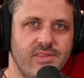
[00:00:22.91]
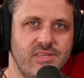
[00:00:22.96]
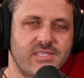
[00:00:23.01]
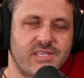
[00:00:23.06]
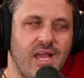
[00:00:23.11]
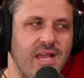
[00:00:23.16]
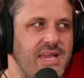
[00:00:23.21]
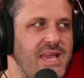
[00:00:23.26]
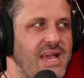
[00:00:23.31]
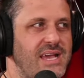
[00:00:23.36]

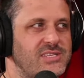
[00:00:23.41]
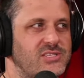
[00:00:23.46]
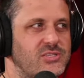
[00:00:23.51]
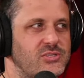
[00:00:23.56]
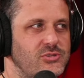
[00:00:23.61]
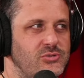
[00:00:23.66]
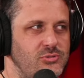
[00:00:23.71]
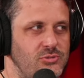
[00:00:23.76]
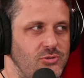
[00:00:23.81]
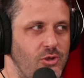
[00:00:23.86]
This guy
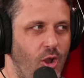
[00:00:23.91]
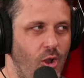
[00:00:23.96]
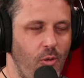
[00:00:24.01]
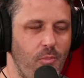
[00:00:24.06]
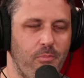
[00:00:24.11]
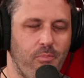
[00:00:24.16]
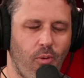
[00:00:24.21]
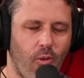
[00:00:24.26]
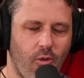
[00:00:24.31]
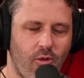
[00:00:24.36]
has
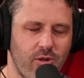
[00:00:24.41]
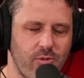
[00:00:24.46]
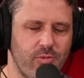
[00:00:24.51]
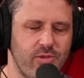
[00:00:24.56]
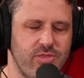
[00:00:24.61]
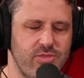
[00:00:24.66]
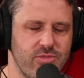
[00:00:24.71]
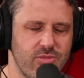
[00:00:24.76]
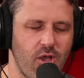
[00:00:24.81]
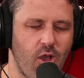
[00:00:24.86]

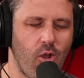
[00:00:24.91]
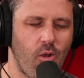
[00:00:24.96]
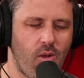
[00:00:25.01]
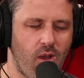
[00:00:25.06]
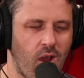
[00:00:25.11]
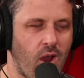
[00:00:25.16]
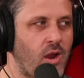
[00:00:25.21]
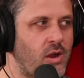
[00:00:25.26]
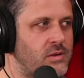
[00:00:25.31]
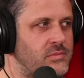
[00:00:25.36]
born with
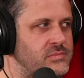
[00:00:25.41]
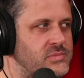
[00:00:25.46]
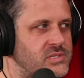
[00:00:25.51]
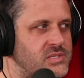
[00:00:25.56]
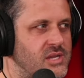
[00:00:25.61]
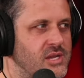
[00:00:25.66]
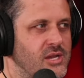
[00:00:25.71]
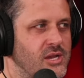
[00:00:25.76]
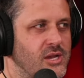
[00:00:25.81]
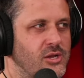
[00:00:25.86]
no
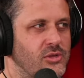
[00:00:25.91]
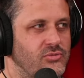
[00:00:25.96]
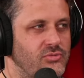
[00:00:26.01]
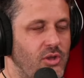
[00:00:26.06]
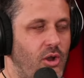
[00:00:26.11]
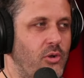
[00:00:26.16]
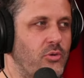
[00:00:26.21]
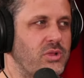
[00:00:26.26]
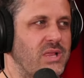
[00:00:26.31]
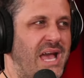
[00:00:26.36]
arms,
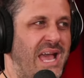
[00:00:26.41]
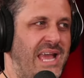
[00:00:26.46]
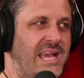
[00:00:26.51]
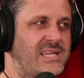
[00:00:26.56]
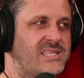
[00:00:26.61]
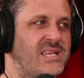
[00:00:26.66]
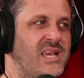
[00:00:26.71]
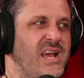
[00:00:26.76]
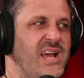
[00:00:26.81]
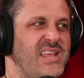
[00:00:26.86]
no
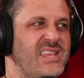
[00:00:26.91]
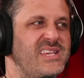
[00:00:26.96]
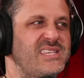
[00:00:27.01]
legs.